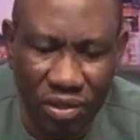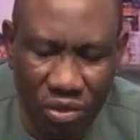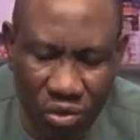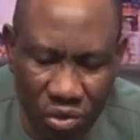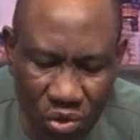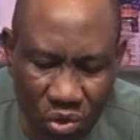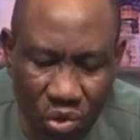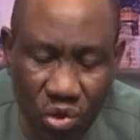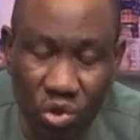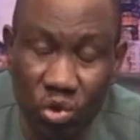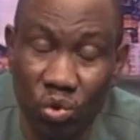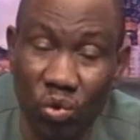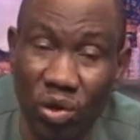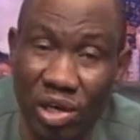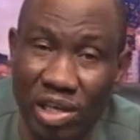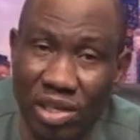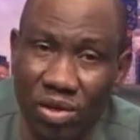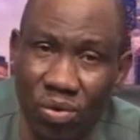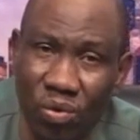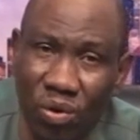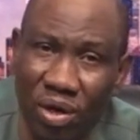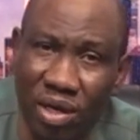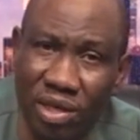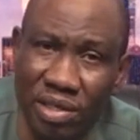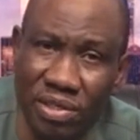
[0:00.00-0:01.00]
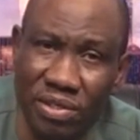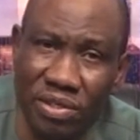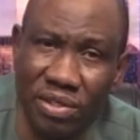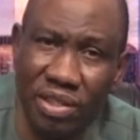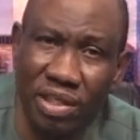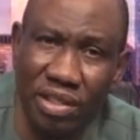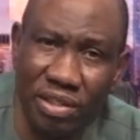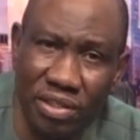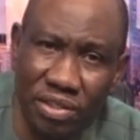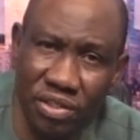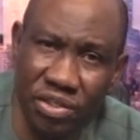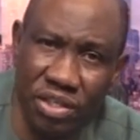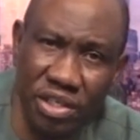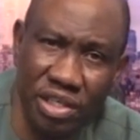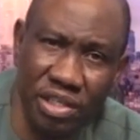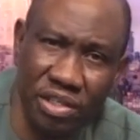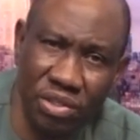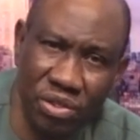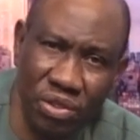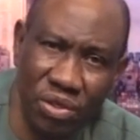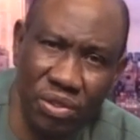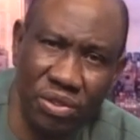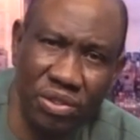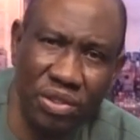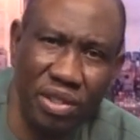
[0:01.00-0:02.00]
Those were the ones
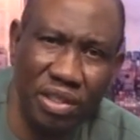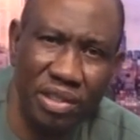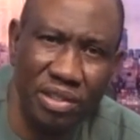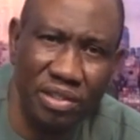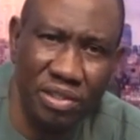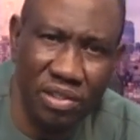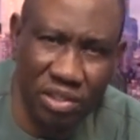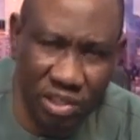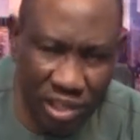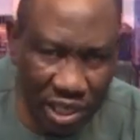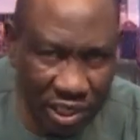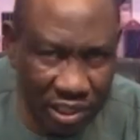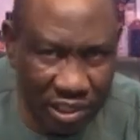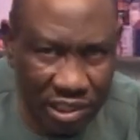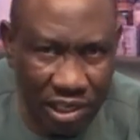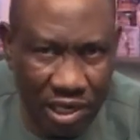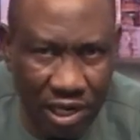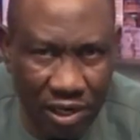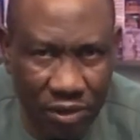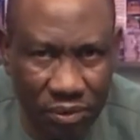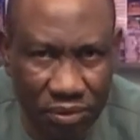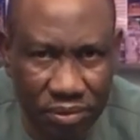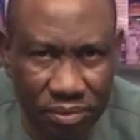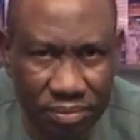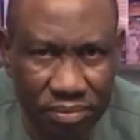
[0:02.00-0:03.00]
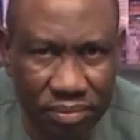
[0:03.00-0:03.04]
Jesus sent out